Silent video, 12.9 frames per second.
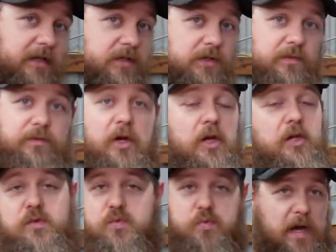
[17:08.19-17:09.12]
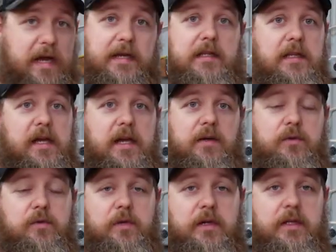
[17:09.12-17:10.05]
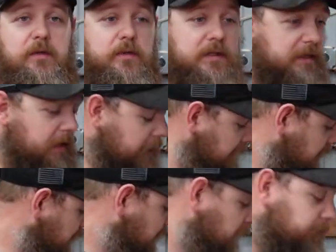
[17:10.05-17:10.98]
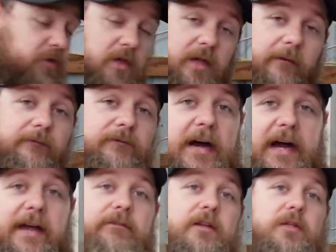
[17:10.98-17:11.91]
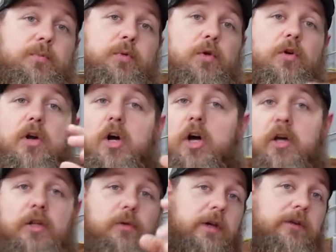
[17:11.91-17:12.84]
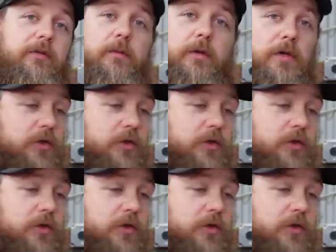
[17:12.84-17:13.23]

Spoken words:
just falls right in line with what he was saying. If you can get a 5-inch port all the way from your